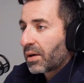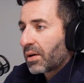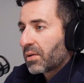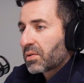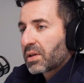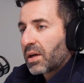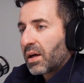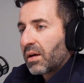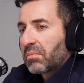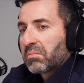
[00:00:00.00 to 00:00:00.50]
I
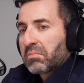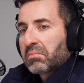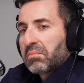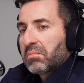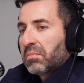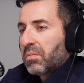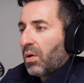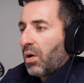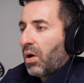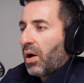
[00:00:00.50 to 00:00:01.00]
say,
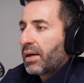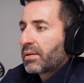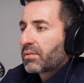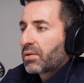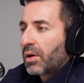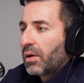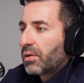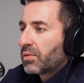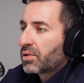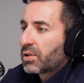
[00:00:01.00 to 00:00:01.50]
I
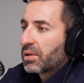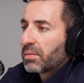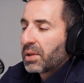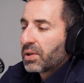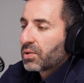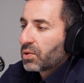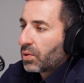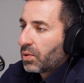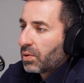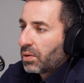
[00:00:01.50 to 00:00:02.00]
coach and
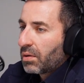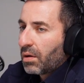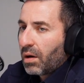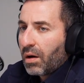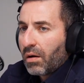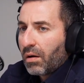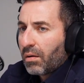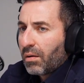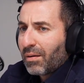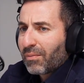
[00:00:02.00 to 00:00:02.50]
mentor
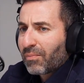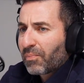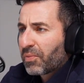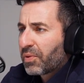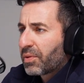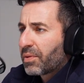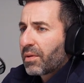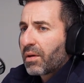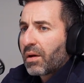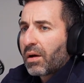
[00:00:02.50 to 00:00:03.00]

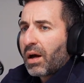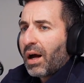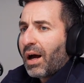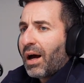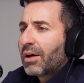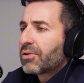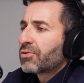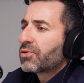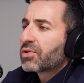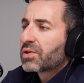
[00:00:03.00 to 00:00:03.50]

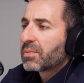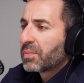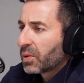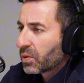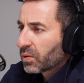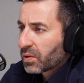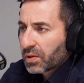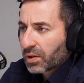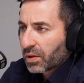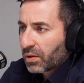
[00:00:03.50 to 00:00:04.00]
hundreds of
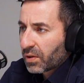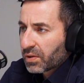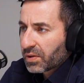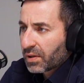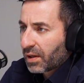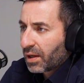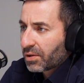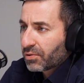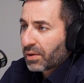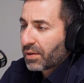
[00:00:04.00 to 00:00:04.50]
builders across the
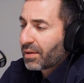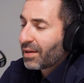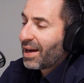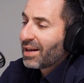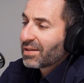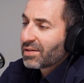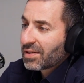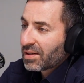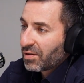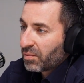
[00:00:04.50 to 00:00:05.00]
country,
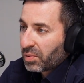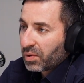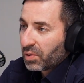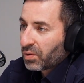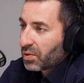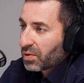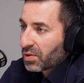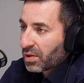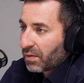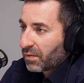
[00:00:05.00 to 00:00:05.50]
thousands of
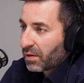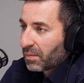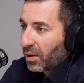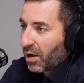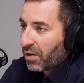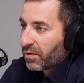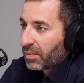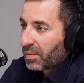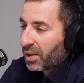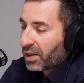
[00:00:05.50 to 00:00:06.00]
builders
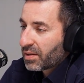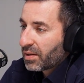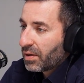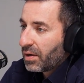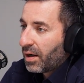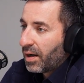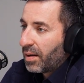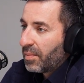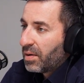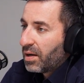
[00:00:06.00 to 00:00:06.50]
over my
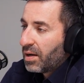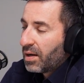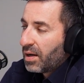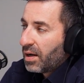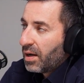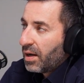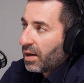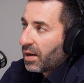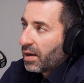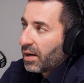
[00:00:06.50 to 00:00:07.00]
time.
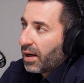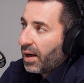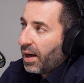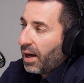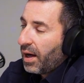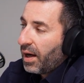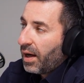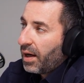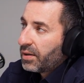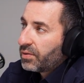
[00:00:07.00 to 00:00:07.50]

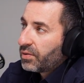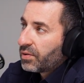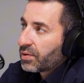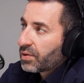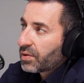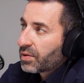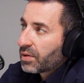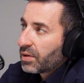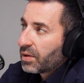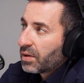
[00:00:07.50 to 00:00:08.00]

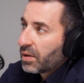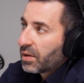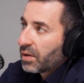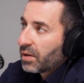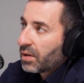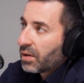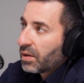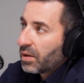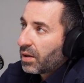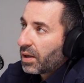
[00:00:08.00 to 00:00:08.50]
And
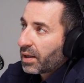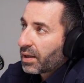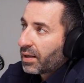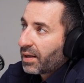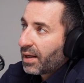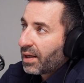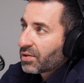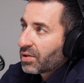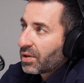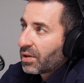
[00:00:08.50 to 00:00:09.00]
I can
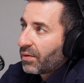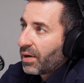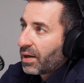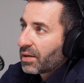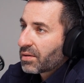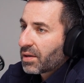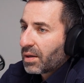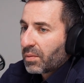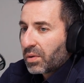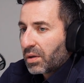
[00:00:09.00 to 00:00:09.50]
now turn around
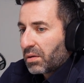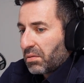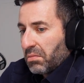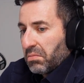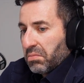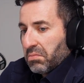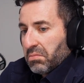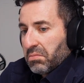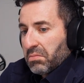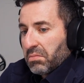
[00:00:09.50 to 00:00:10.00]
and say,
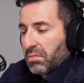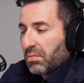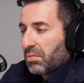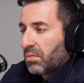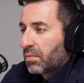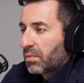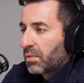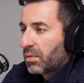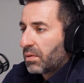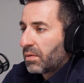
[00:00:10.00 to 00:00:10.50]
well,
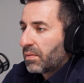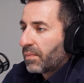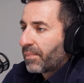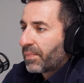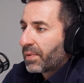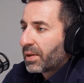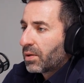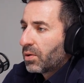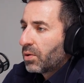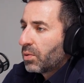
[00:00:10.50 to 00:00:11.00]

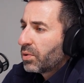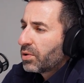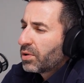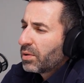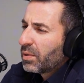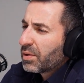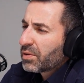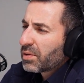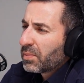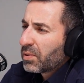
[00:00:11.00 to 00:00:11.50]
who would you
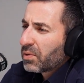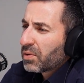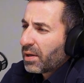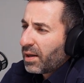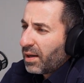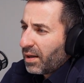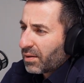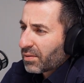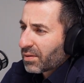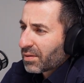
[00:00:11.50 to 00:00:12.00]
want to build your
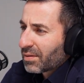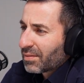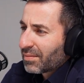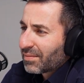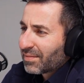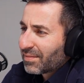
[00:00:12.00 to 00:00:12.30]
house?